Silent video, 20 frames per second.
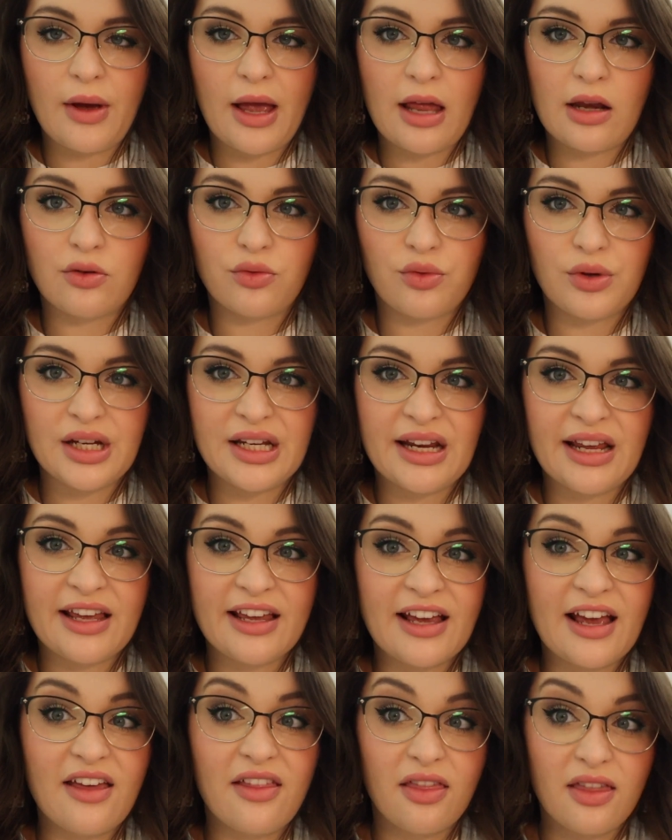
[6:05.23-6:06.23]
and
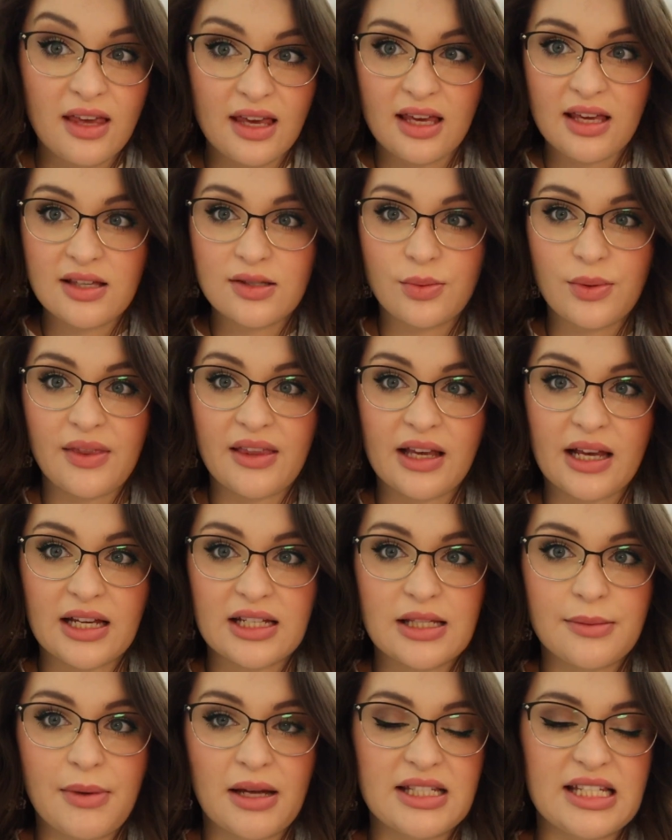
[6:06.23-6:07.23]
reading these when they
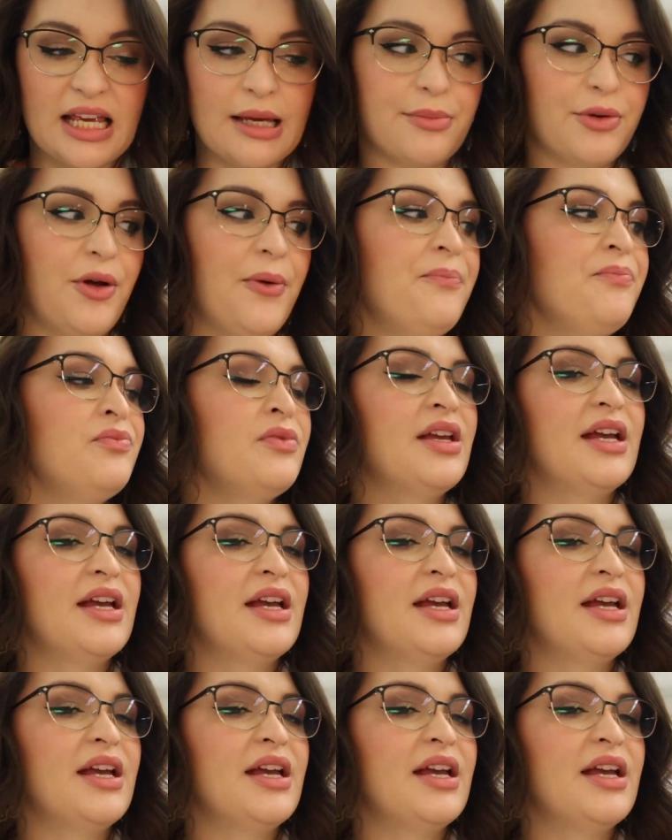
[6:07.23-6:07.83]
get to my table.